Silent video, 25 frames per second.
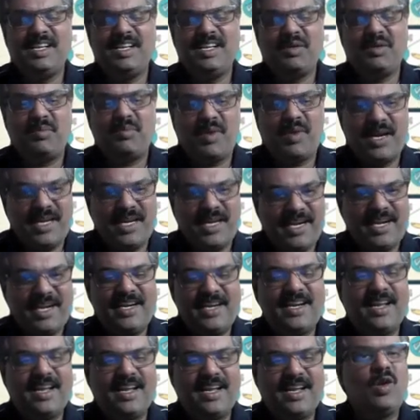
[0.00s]
My
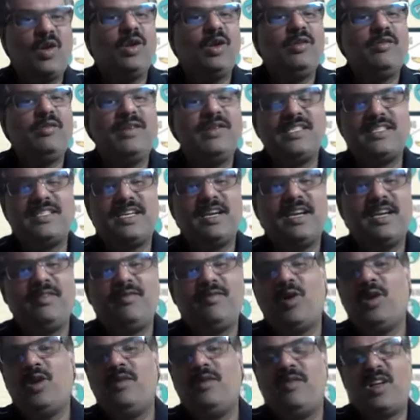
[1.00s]
data always
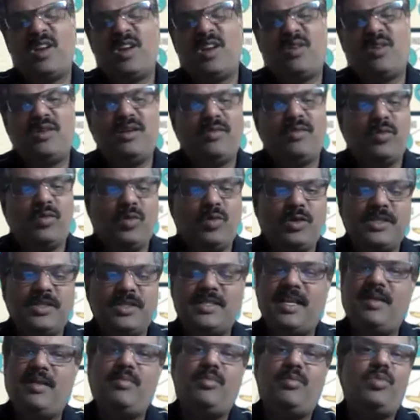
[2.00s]
revolve around who is
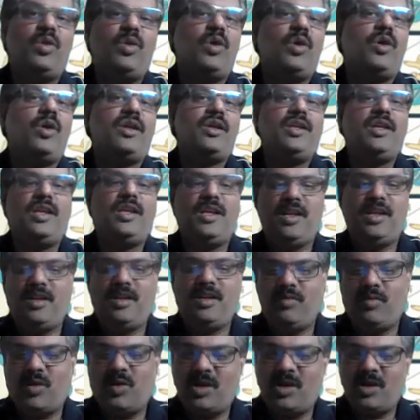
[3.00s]
the
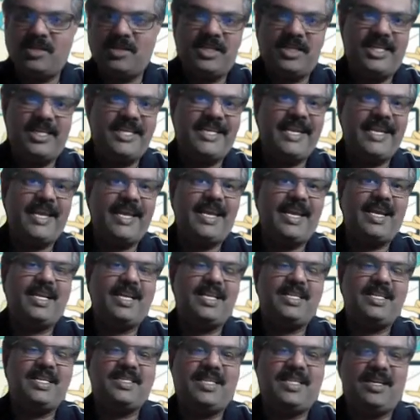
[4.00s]
employee, what are the
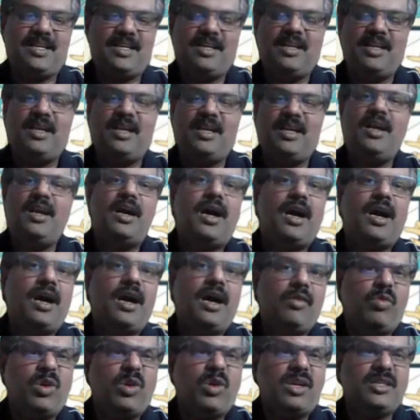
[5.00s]
details, and
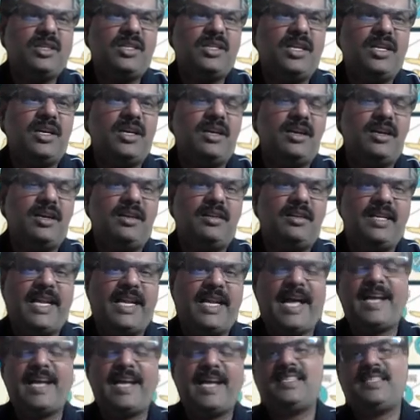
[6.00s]
what are the
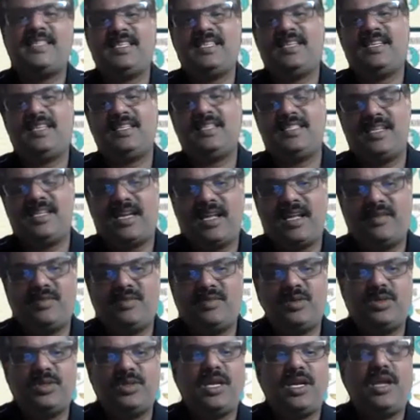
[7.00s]
taxes that I have
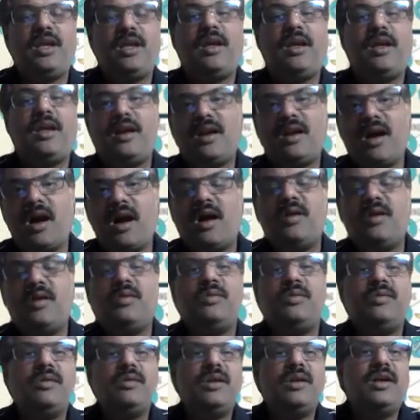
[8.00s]
to pay, and
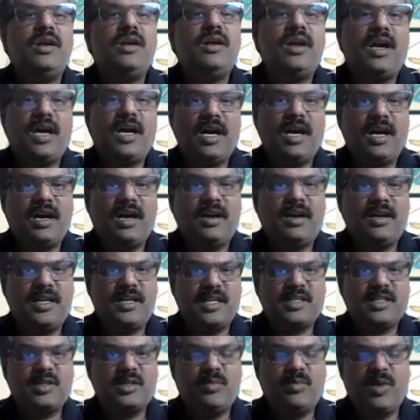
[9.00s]
how it
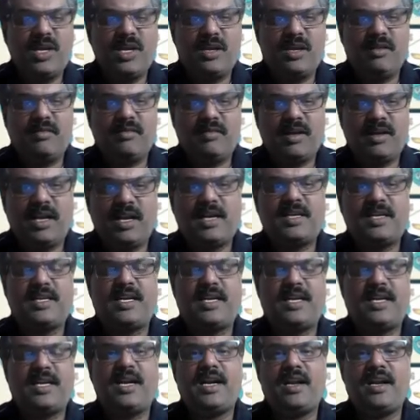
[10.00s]
has to be
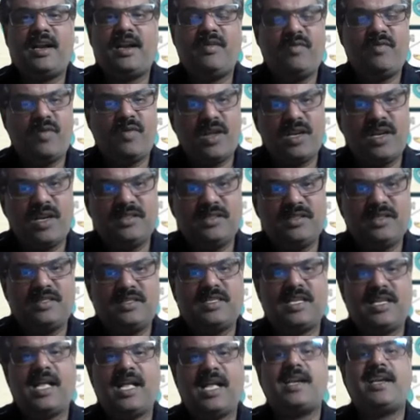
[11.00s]
collected, and when is the
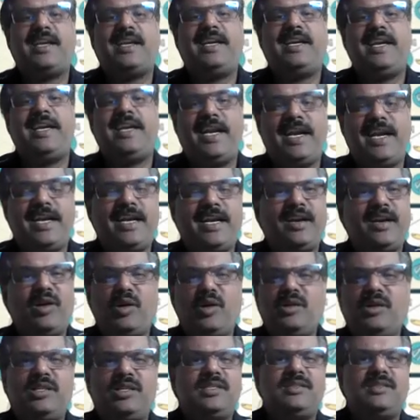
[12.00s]
salary date, and
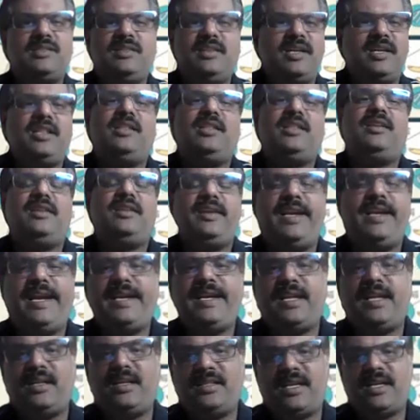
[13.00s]
all this little
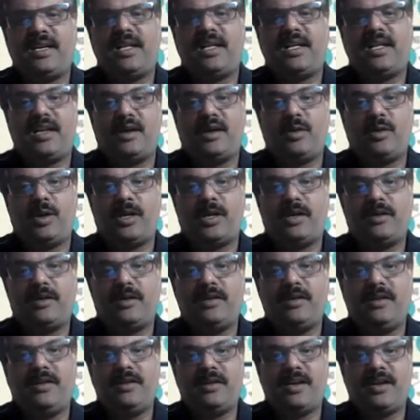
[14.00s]
data that I require,
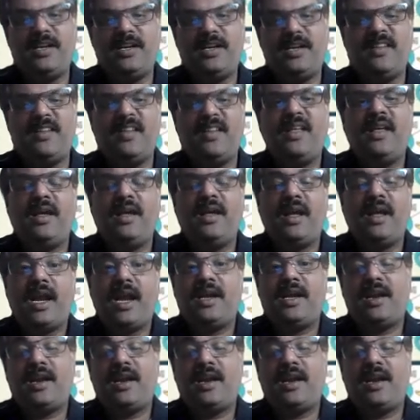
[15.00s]
right? And